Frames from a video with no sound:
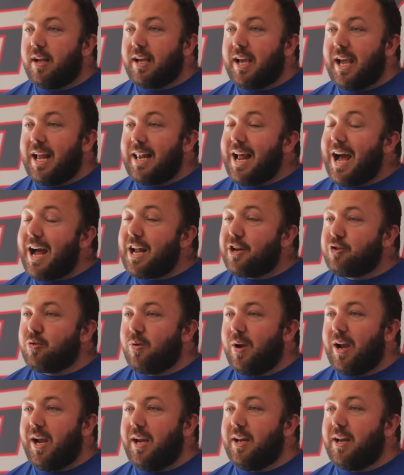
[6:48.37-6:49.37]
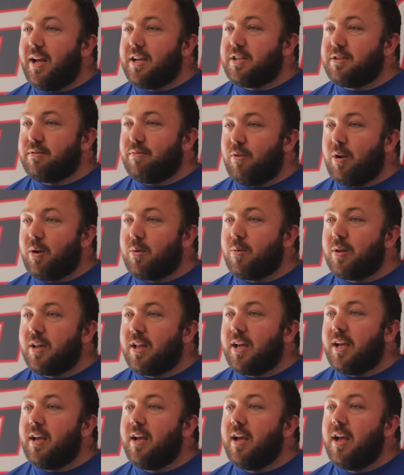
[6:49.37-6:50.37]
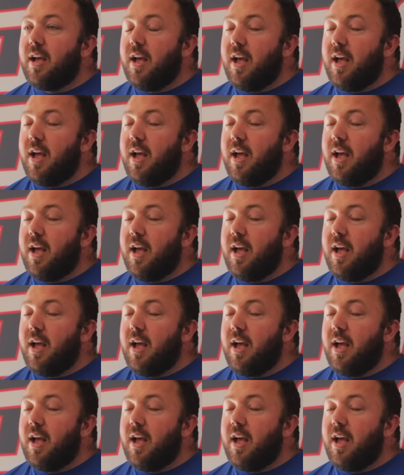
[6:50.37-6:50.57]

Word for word: cannot train as frequently